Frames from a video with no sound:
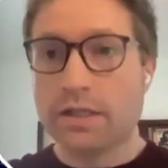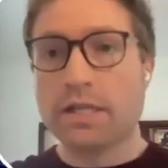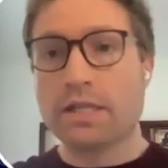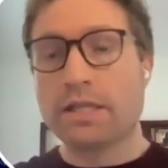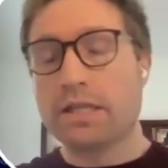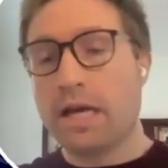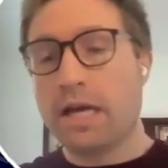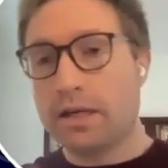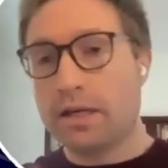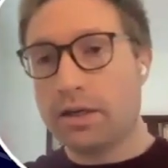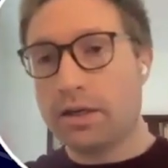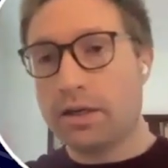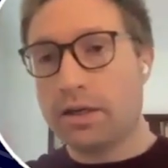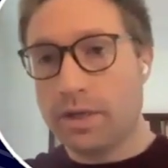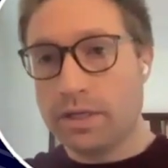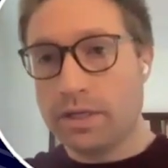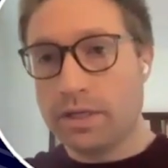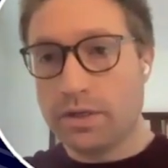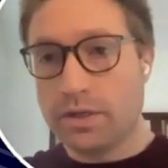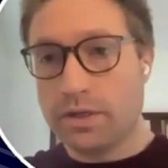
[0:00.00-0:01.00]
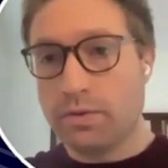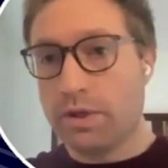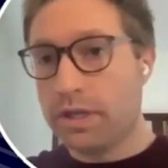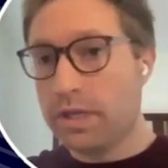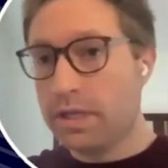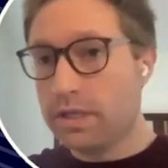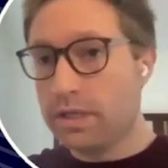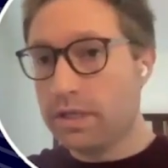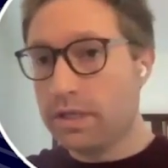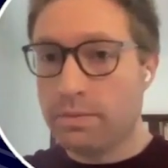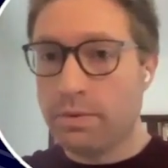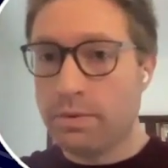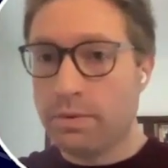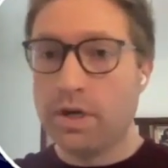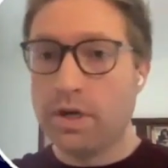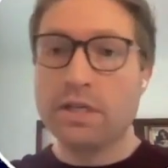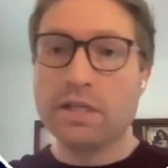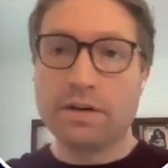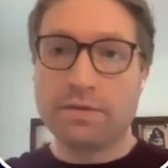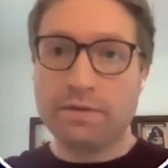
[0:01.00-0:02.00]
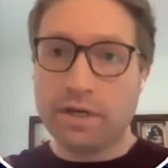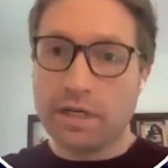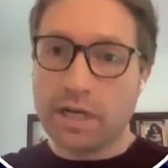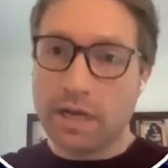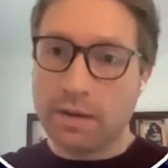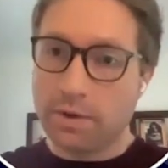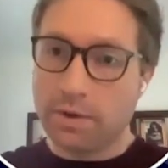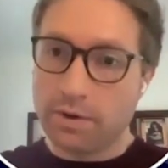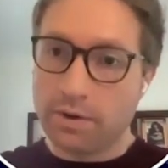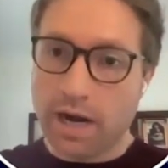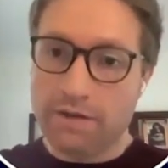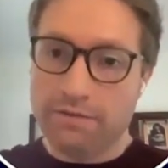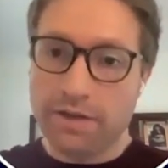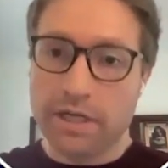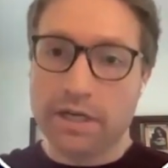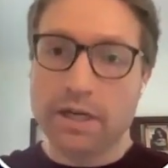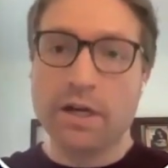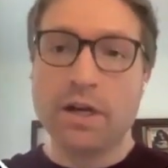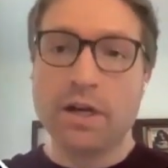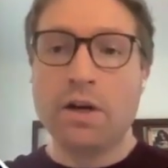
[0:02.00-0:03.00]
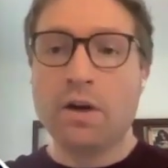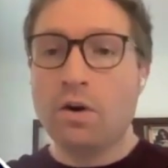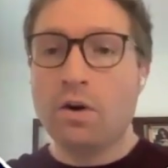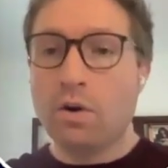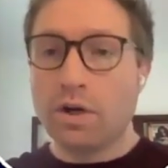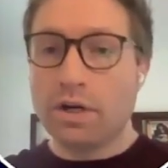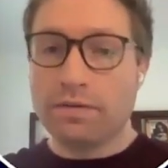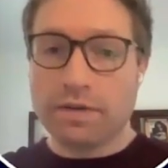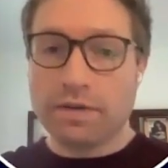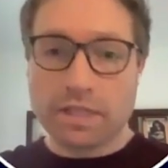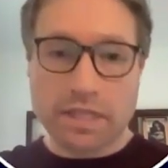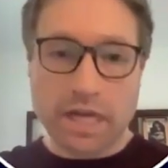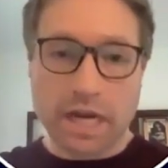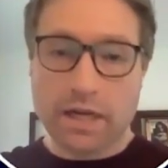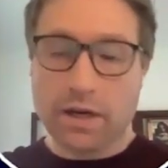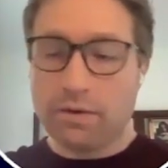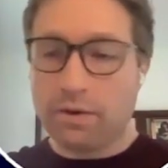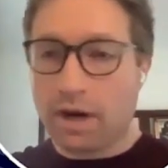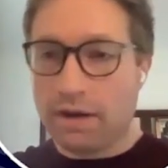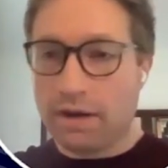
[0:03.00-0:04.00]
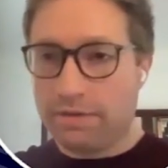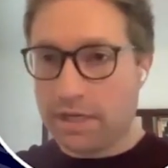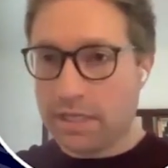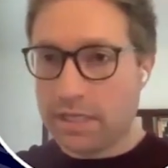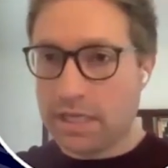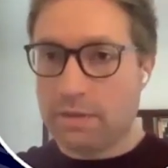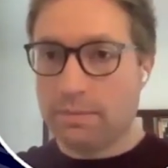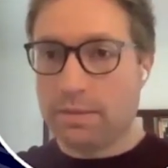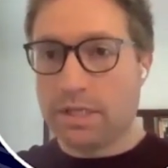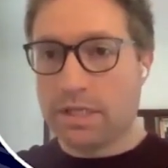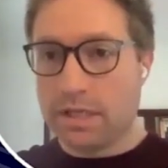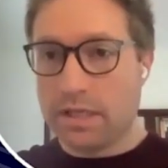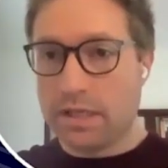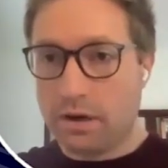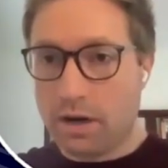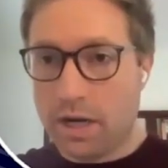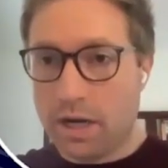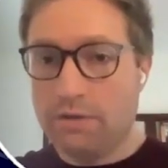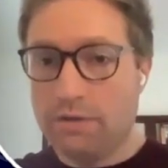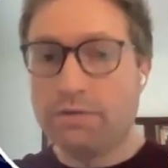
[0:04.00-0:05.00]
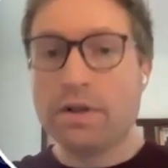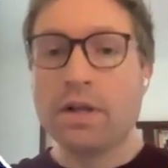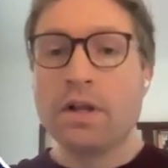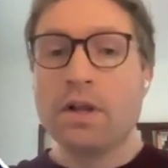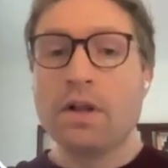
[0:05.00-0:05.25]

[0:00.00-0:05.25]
Let's then go into within supporters, different demographic or different psychographic segments thereof.